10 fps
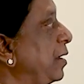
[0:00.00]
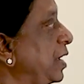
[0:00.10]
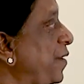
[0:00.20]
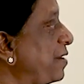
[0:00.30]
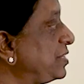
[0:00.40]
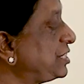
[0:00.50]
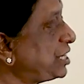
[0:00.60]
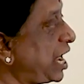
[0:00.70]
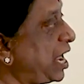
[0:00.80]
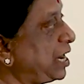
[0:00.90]
Now, I will
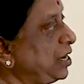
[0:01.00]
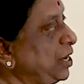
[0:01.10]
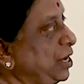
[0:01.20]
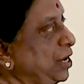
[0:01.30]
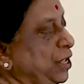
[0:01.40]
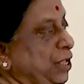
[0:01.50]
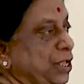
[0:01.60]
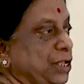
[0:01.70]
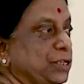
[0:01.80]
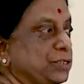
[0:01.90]
share
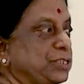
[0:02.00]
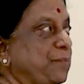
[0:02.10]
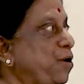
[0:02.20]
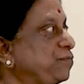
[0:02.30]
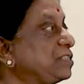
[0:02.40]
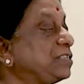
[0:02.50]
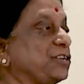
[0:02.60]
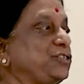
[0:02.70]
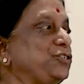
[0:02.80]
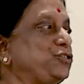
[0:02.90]
some of the
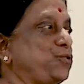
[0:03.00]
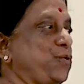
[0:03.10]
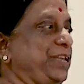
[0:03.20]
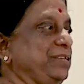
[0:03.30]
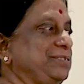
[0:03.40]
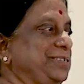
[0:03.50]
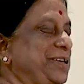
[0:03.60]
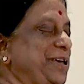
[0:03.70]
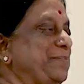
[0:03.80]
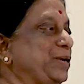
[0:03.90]
success stories
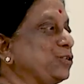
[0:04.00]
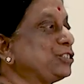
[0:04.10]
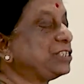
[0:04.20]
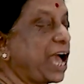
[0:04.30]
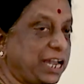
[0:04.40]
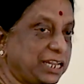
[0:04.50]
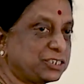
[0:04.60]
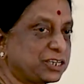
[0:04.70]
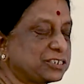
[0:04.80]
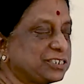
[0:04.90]
because
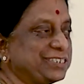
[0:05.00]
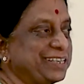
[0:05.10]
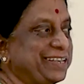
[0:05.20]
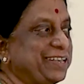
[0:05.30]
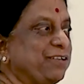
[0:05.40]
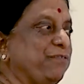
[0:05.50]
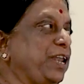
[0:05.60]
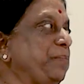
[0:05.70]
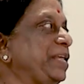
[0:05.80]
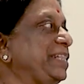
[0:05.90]
challenges
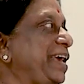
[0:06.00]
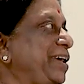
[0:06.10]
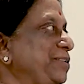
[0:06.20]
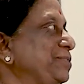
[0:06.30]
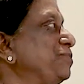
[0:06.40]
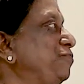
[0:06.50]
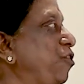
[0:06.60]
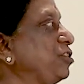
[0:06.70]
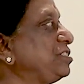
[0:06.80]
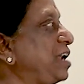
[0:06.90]
will be there
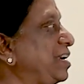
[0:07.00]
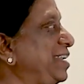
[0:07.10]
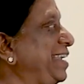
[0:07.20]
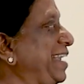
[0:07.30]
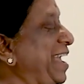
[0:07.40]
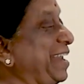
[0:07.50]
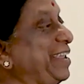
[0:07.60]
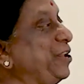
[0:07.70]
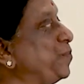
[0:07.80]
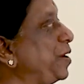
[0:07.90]
for starting
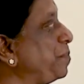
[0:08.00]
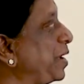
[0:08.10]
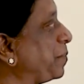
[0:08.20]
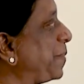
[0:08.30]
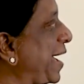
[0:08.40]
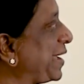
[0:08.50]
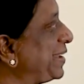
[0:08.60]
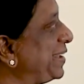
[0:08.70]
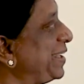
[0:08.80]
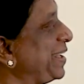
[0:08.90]
any human milk bank.
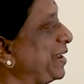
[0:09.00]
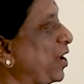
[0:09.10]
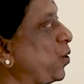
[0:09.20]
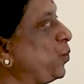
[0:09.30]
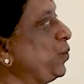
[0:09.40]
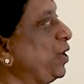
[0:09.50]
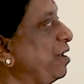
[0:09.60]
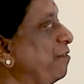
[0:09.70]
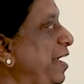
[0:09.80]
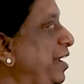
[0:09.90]
Now,
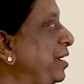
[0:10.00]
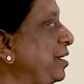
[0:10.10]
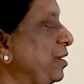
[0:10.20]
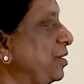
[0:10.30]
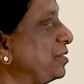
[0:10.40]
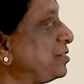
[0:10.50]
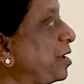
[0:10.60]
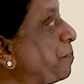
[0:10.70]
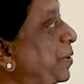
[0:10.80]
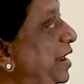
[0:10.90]
when
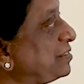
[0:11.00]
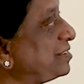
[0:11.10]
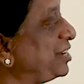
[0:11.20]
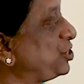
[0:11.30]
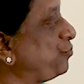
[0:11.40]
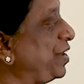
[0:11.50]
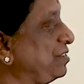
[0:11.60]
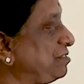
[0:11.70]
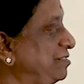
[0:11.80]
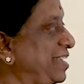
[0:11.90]
triplets and
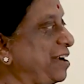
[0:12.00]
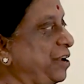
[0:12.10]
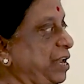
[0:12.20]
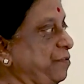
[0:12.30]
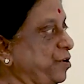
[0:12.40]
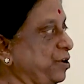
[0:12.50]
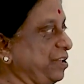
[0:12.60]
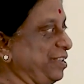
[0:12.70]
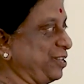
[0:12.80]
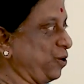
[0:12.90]
twins they are
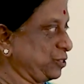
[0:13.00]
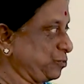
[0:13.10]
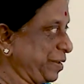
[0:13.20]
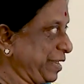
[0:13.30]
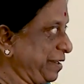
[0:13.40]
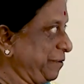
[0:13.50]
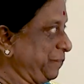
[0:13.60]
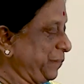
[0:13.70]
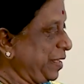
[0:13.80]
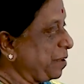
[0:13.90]
delivered in the hospital,
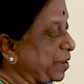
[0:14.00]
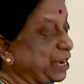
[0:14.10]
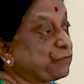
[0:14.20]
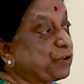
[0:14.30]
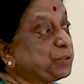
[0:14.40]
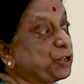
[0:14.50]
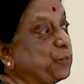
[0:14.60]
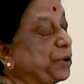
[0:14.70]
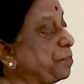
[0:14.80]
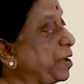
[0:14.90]
milk from the
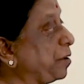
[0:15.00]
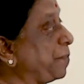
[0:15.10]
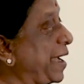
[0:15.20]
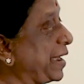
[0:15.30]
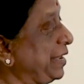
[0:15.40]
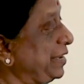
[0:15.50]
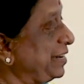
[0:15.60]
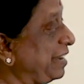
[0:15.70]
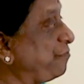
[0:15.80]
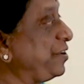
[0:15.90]
human milk bank
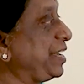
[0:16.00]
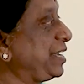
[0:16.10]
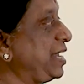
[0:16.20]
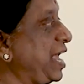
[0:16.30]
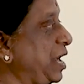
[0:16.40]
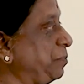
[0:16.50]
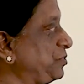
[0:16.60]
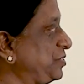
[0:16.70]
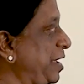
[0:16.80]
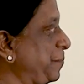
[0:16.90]
definitely
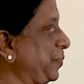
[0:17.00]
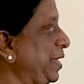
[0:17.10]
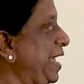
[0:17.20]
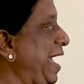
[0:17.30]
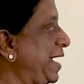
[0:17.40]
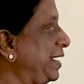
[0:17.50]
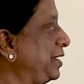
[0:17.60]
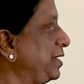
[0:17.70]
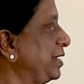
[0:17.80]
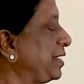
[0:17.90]
helps them
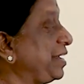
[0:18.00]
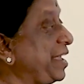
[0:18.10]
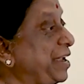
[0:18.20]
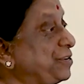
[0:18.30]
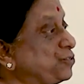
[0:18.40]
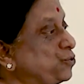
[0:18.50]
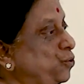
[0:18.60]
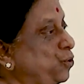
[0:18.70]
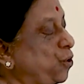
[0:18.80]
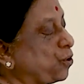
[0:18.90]
and creates
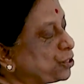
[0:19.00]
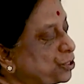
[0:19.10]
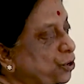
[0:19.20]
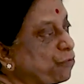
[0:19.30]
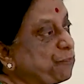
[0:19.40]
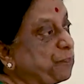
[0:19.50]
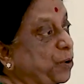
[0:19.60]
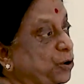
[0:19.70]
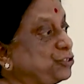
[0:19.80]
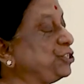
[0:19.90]
lot of
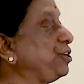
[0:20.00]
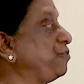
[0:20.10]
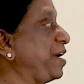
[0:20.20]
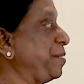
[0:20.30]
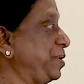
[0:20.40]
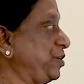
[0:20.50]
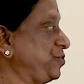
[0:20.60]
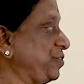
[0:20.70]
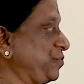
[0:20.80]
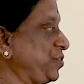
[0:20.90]
positive
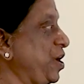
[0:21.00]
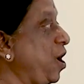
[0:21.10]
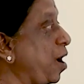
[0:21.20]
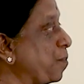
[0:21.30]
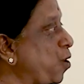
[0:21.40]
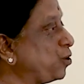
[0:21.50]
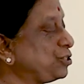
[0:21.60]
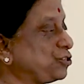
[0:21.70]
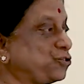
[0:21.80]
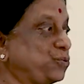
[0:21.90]
vibrations among
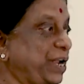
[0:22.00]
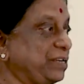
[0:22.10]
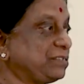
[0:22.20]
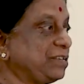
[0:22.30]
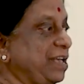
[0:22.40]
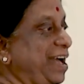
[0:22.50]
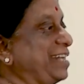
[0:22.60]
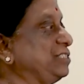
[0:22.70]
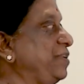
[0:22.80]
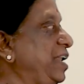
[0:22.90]
the students
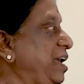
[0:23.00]
as well